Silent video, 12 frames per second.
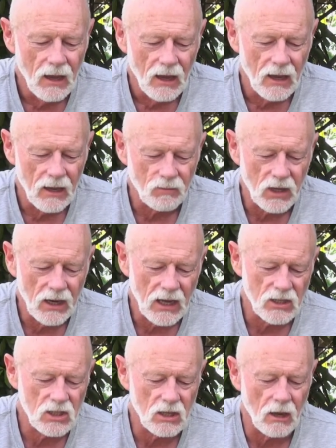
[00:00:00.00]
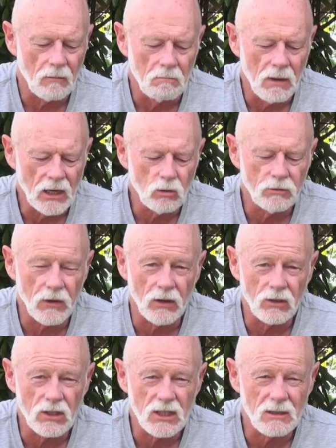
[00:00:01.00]
It has manual
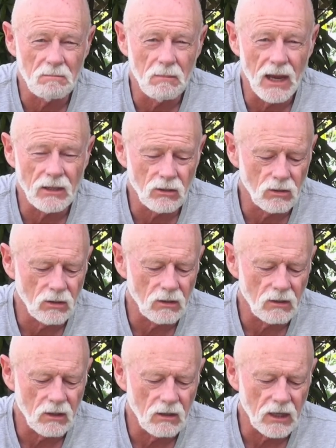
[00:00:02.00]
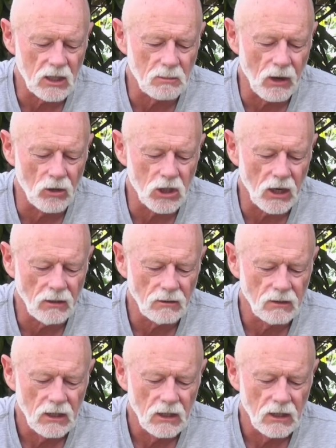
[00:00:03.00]
focus, manual exposure,